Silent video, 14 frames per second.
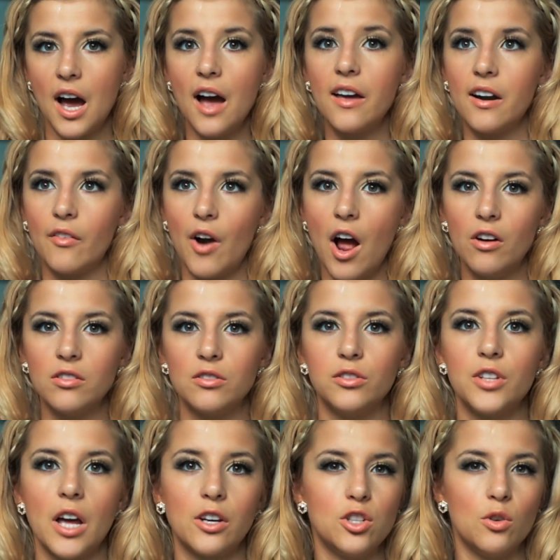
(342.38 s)
tie it
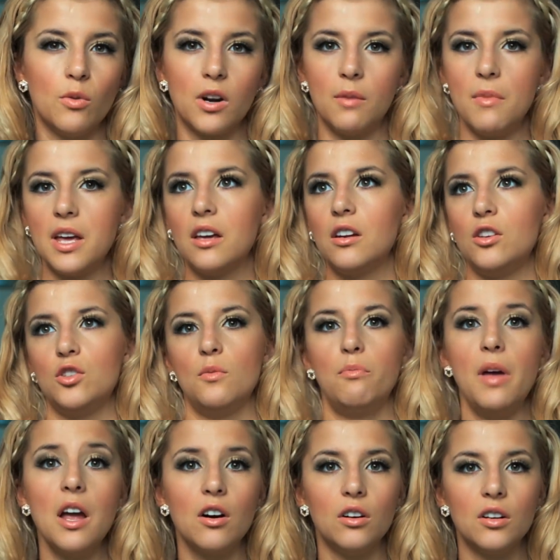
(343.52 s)
around? Like, do you want to make it into
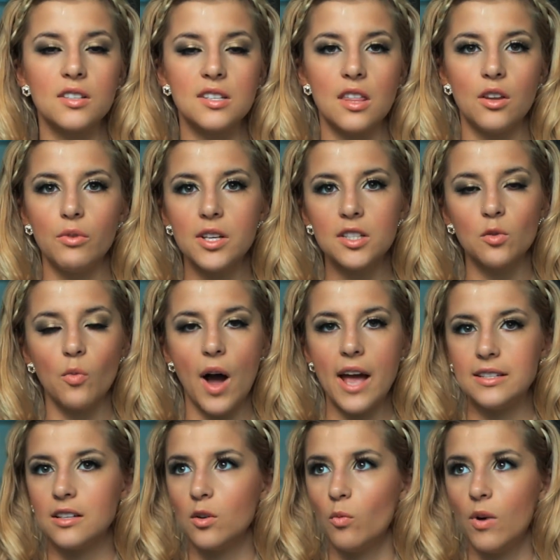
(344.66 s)
bangles? And the reason why
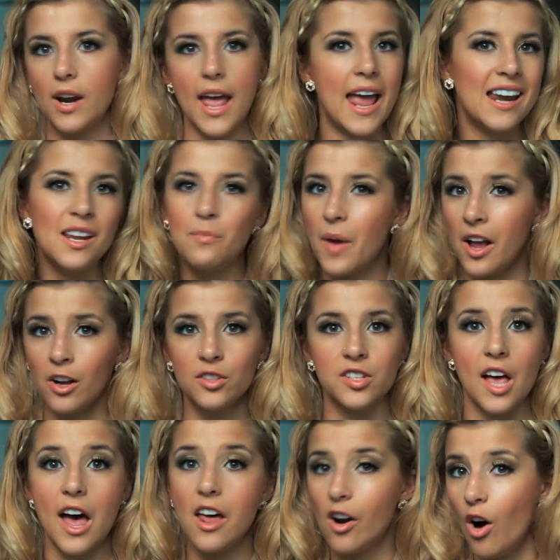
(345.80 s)
I didn't want any
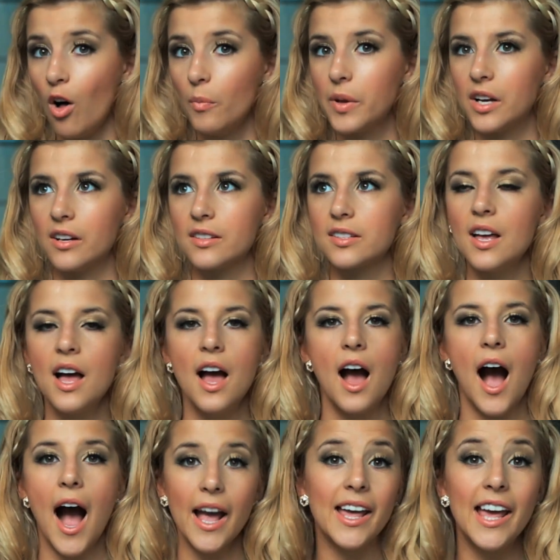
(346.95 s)
bangles at all, because
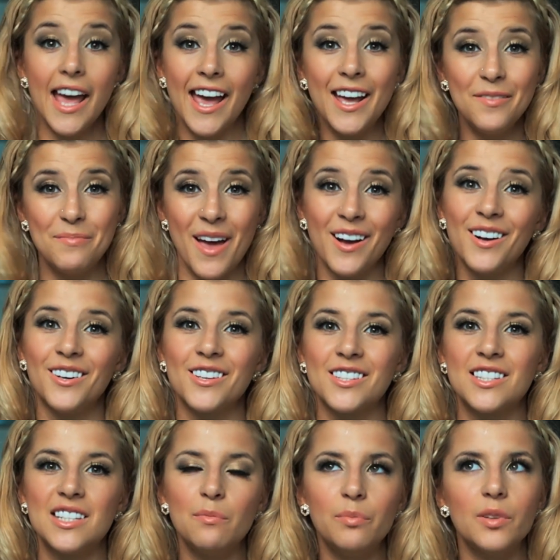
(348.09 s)
I hate bangles.
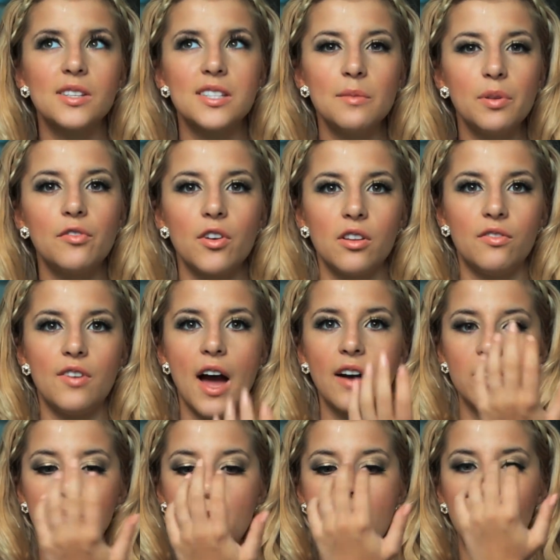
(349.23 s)
Simply for the
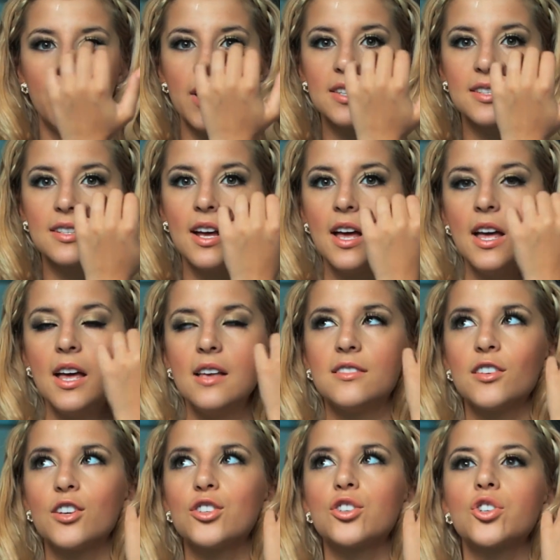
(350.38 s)
fact that my wrist
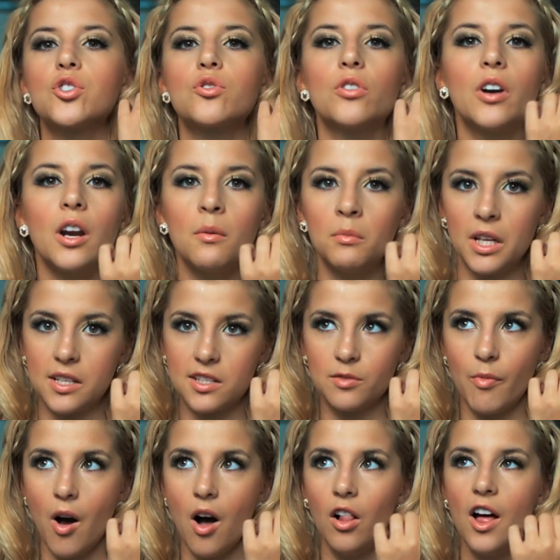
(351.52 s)
is extremely
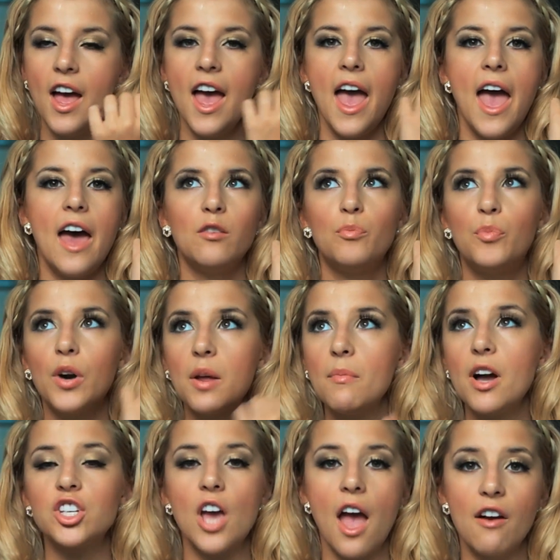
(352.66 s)
small. And pretty
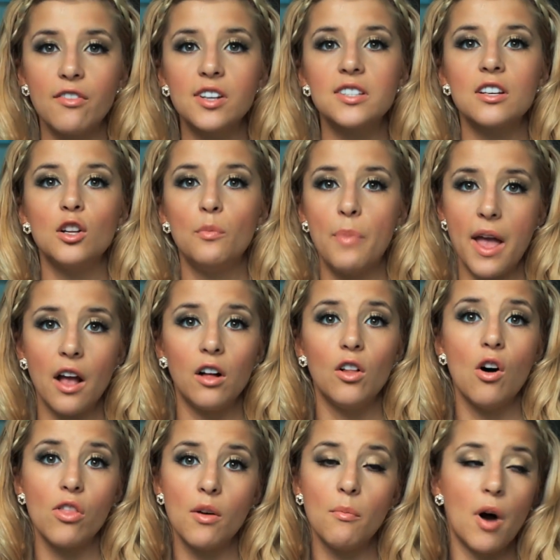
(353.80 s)
much every single bangle
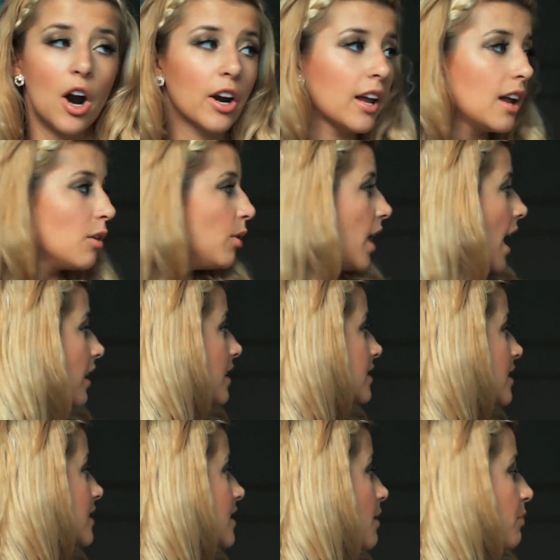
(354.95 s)
on the market, well,
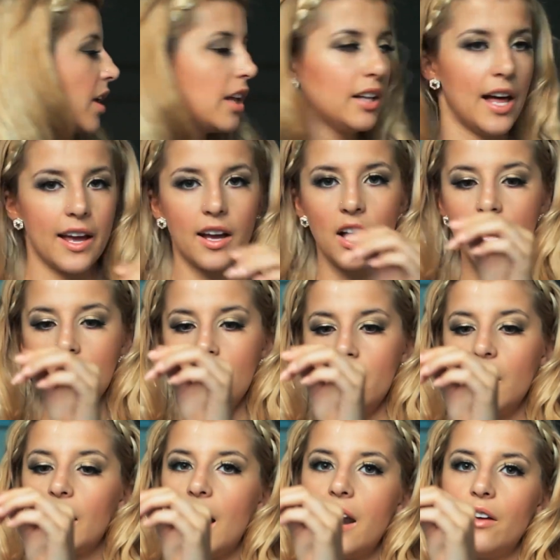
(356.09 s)
unless it's something like
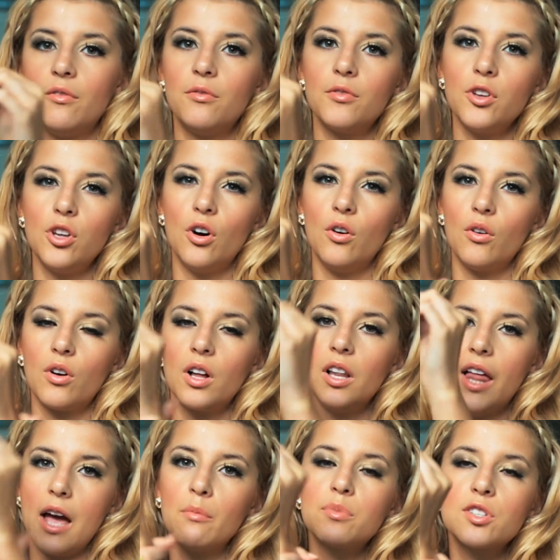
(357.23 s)
the kind of, you know,
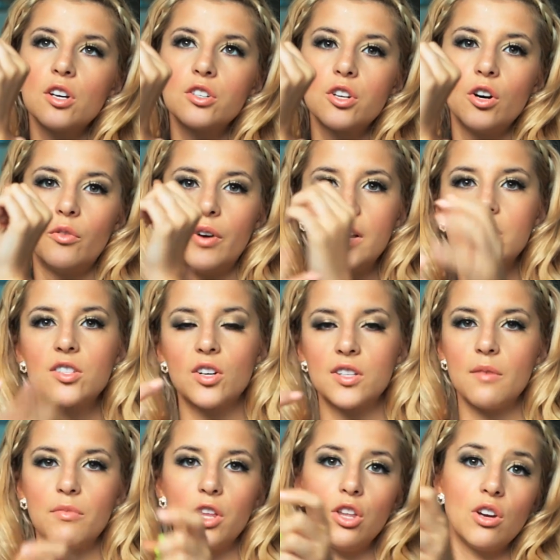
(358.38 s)
clamps onto your wrist or
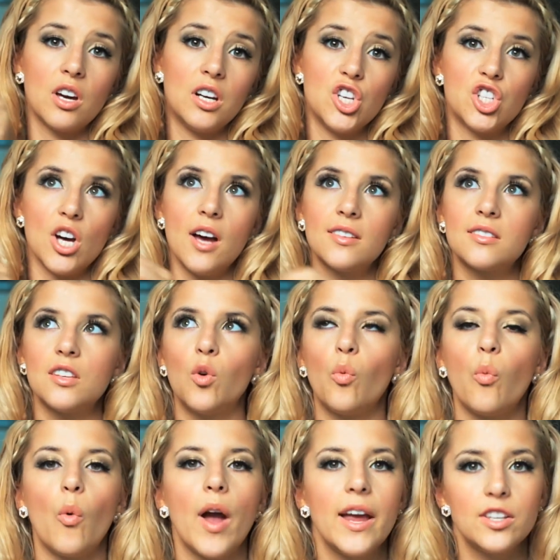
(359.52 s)
something you can adjust, they're
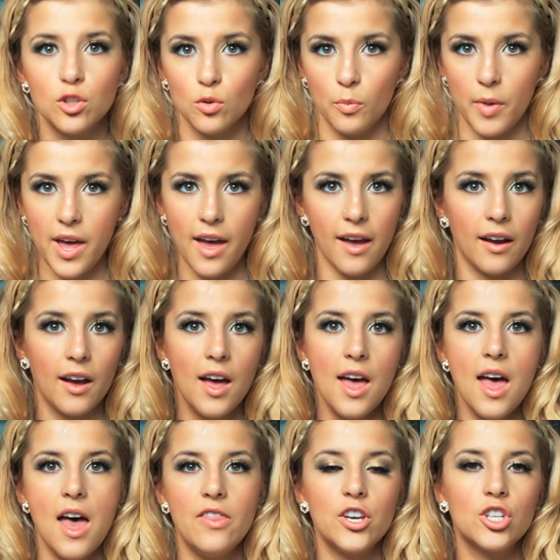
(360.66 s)
way too big
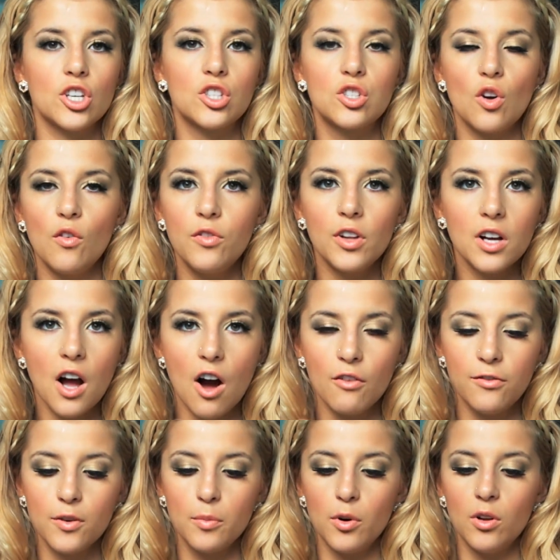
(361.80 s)
and they just don't feel
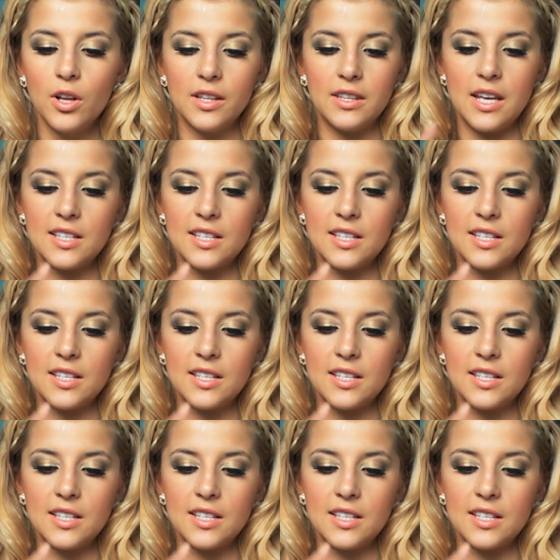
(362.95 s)
comfortable, and